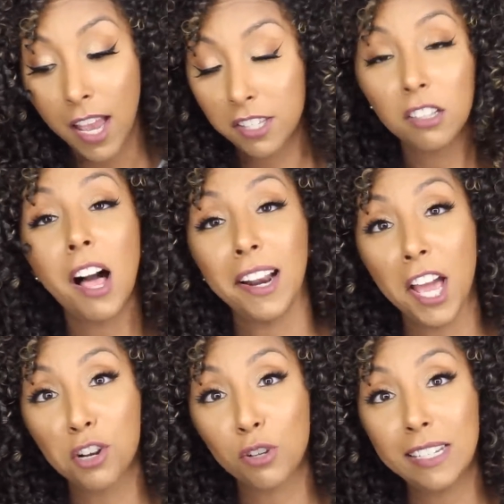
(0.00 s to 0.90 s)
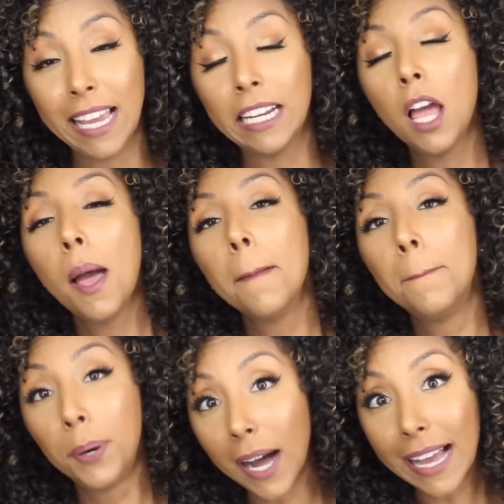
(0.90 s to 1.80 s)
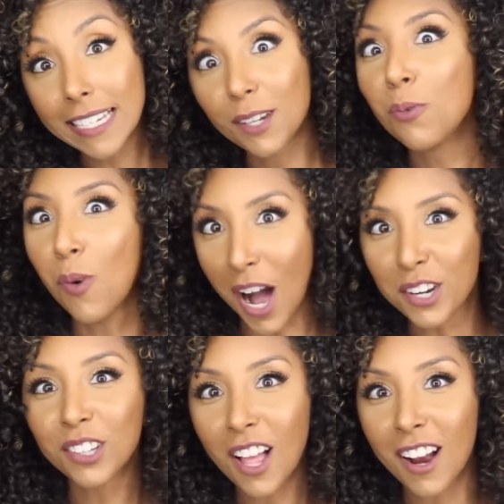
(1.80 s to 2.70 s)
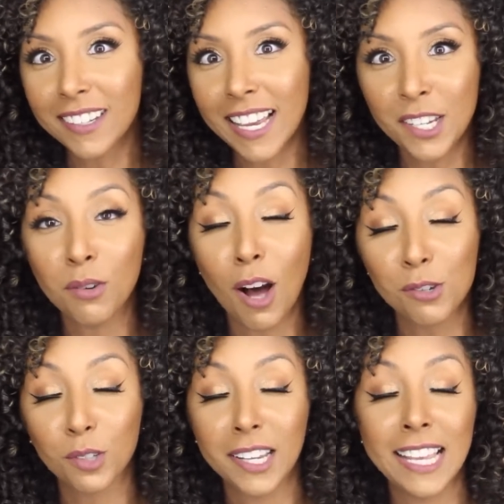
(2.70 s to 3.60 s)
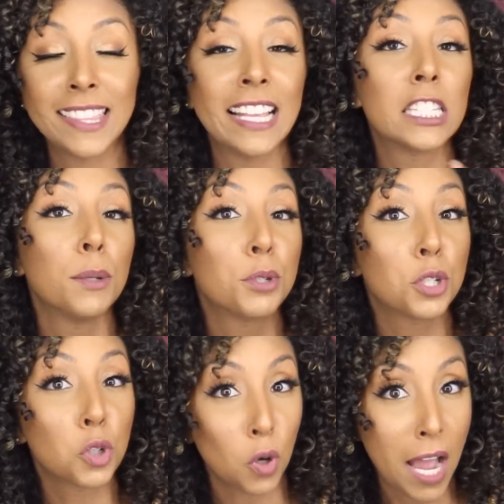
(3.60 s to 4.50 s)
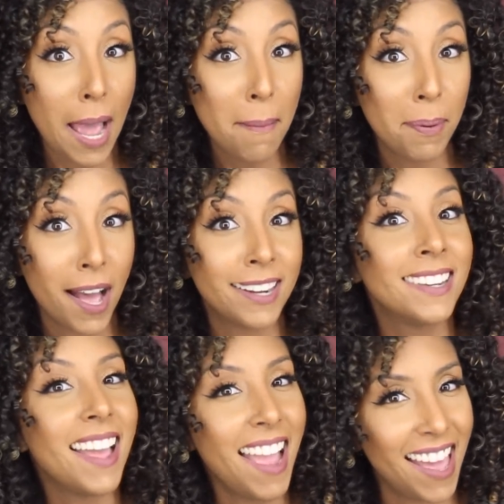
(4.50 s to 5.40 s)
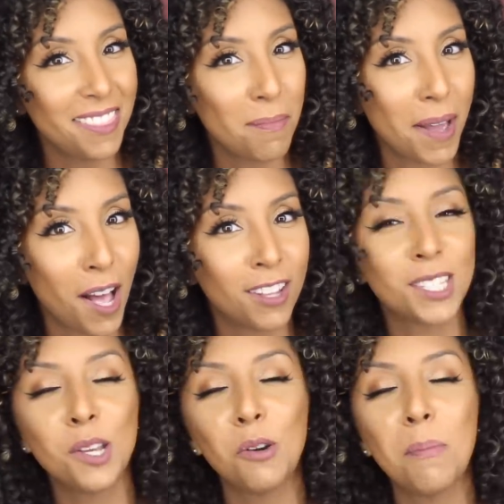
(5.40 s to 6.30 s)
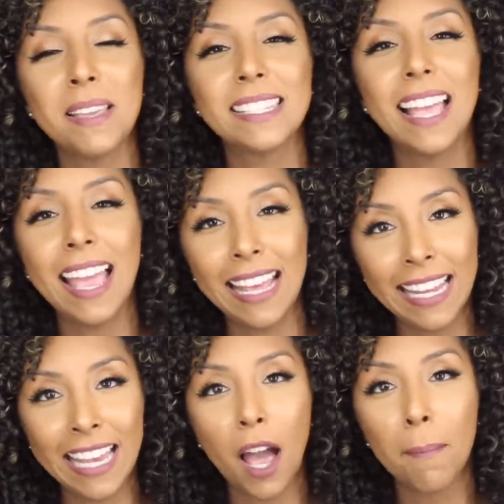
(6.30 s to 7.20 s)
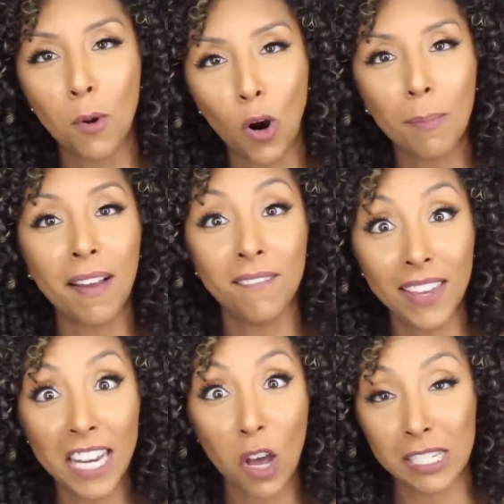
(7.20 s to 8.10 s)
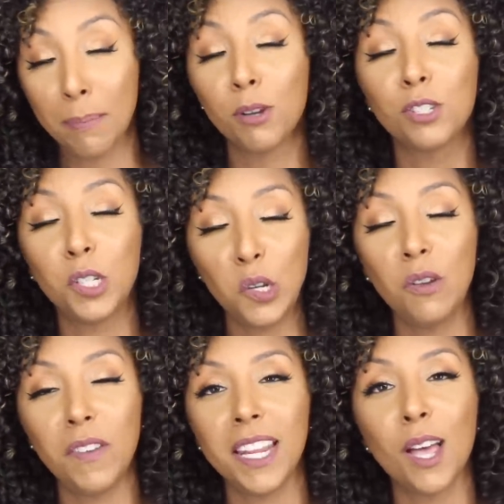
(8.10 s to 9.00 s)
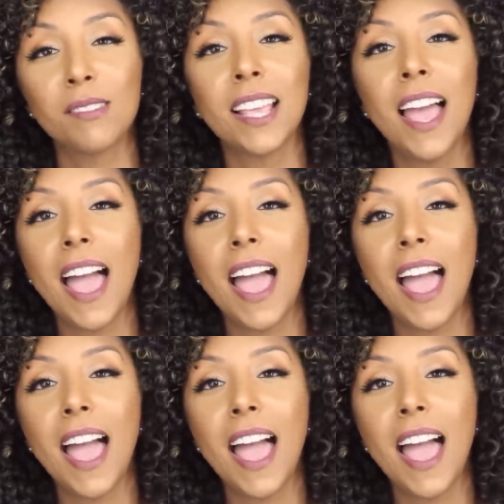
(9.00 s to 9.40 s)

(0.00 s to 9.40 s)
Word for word: it's a lot, I understand. But while you're logged in, you also can hit that subscribe button and the bell so you don't miss any more of my videos. I post 2 new videos